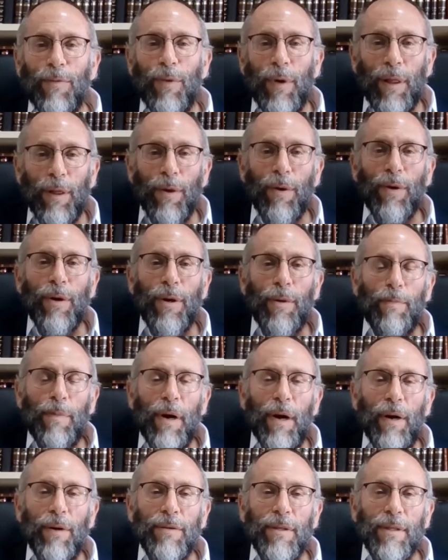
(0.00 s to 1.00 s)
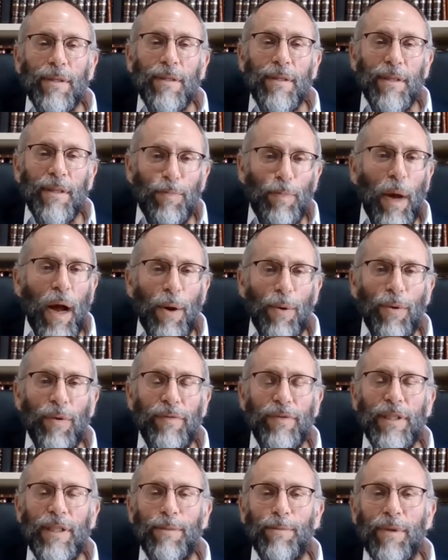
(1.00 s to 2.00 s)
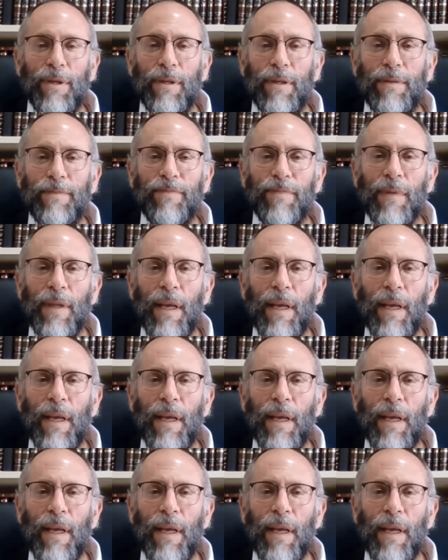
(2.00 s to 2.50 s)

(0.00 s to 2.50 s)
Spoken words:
We learn about the power of Simcha.